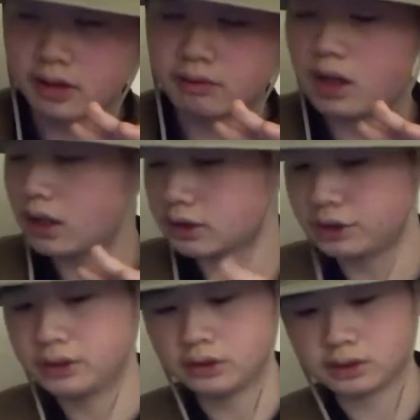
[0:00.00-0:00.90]

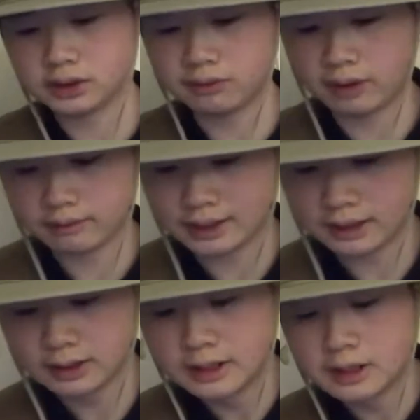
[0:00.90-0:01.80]
oxygen or stuff like that.
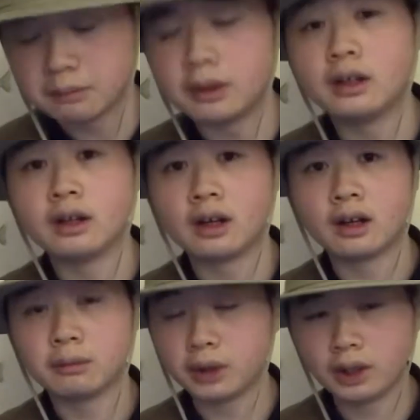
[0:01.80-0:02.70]

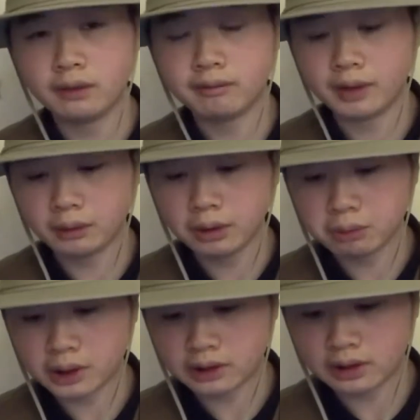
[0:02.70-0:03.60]
But very
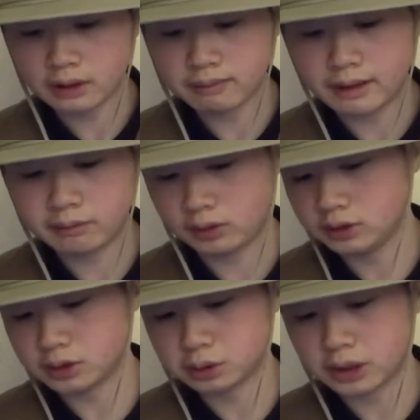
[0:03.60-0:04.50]
rarely that there's
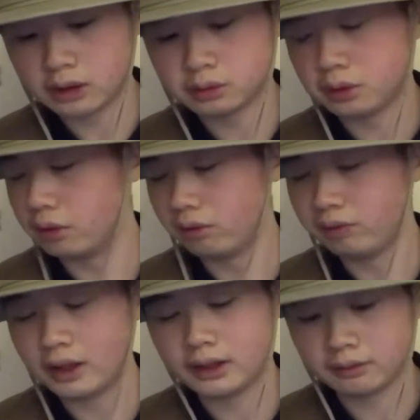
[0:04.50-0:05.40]
a trout you'll
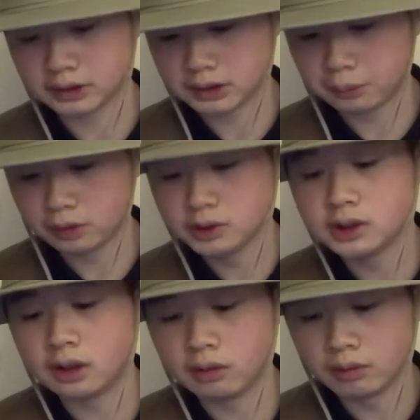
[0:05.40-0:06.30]
find in the summer.
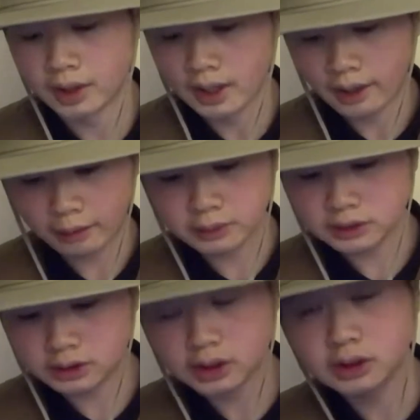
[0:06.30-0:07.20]
So I would
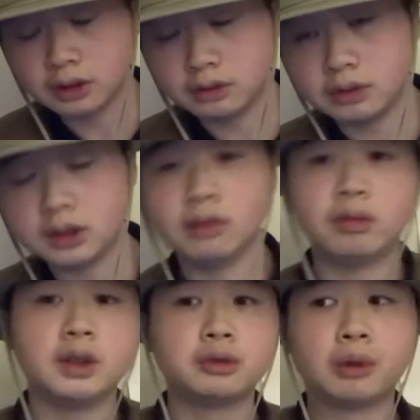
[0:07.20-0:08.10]
suggest you to
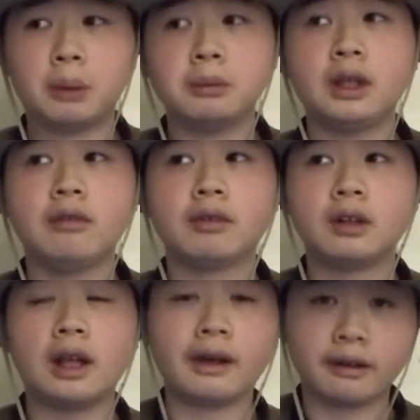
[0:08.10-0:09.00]
fish from either
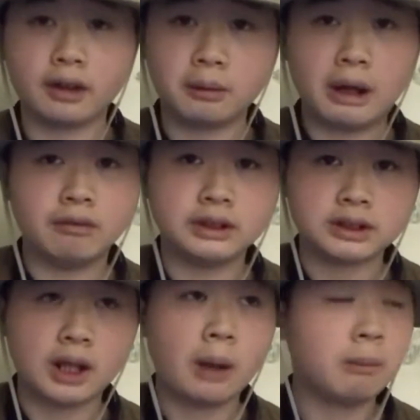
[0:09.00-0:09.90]
like around this
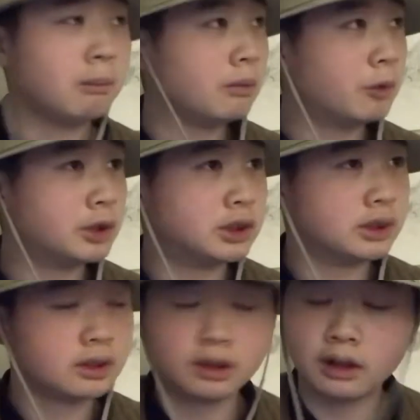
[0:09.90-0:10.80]
time, which is
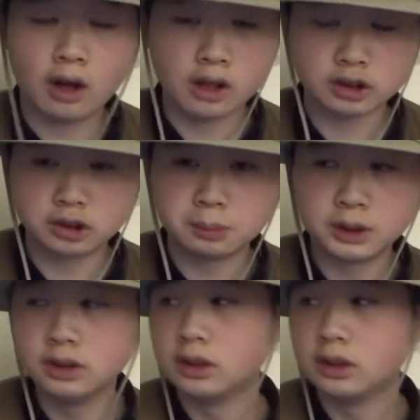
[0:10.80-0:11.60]
October,